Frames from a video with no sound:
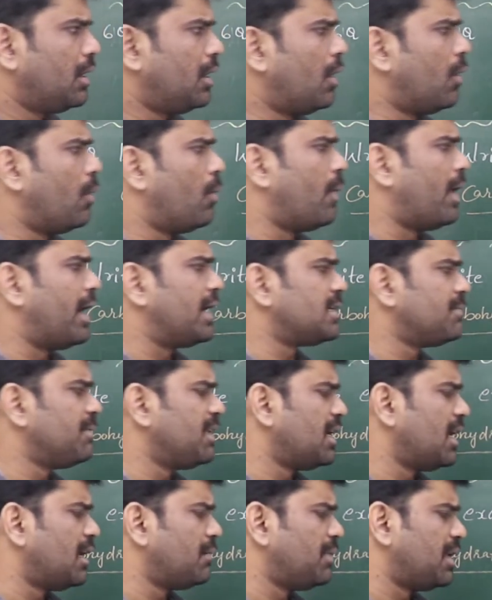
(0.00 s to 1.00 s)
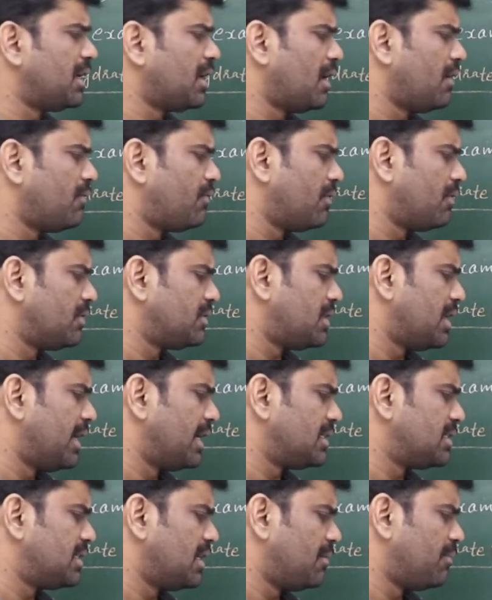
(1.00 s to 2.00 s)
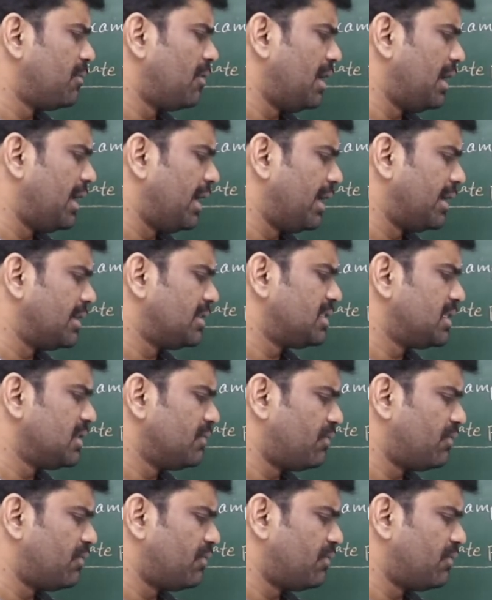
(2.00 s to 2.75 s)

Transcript: Vitamin and mineral food, example, eggs,